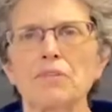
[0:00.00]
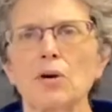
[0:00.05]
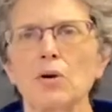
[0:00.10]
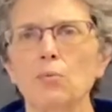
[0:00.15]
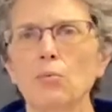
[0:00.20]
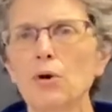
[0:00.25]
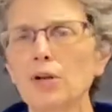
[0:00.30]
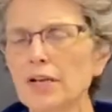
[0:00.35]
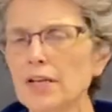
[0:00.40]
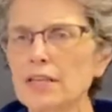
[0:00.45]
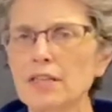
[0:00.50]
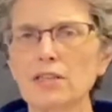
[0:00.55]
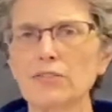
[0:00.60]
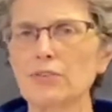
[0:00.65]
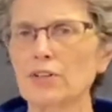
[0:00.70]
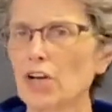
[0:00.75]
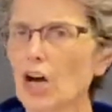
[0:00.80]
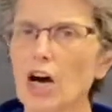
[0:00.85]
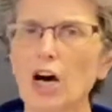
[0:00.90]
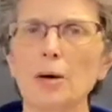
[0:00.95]
1/8 of a
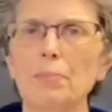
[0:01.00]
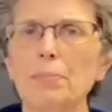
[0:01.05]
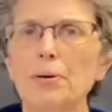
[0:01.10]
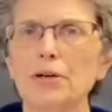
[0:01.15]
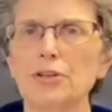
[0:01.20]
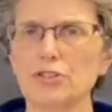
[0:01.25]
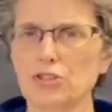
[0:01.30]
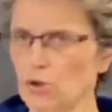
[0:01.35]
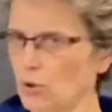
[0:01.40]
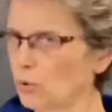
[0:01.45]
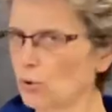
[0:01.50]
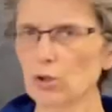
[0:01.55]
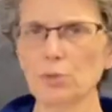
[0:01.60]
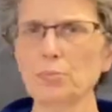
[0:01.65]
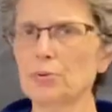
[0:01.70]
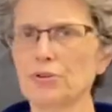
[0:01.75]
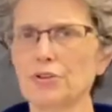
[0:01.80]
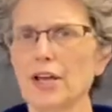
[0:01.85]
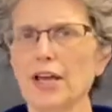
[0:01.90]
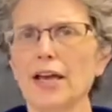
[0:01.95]
cup total
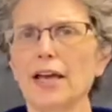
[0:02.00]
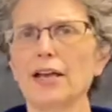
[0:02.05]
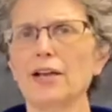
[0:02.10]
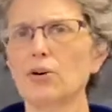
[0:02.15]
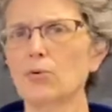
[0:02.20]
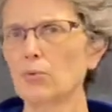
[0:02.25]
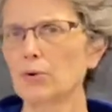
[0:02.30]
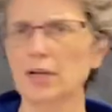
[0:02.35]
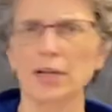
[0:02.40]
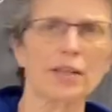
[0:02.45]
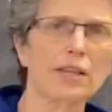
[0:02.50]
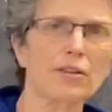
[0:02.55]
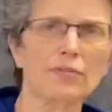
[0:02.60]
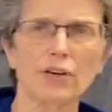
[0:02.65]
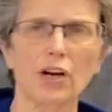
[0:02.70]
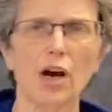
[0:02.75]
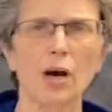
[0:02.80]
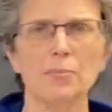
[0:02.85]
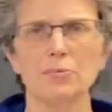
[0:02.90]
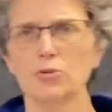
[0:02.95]
per day or 1/8 of a
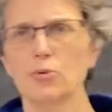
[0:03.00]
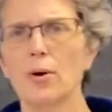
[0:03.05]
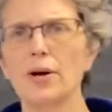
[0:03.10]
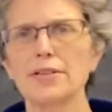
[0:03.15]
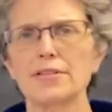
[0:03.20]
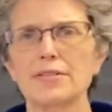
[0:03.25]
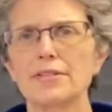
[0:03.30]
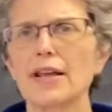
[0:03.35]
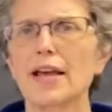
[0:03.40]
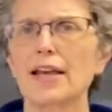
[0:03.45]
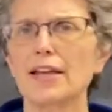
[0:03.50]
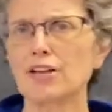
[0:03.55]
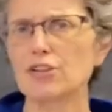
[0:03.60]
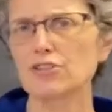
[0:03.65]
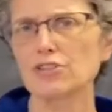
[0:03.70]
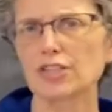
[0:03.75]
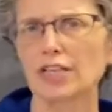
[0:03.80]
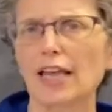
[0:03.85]
cup twice a day. Here's the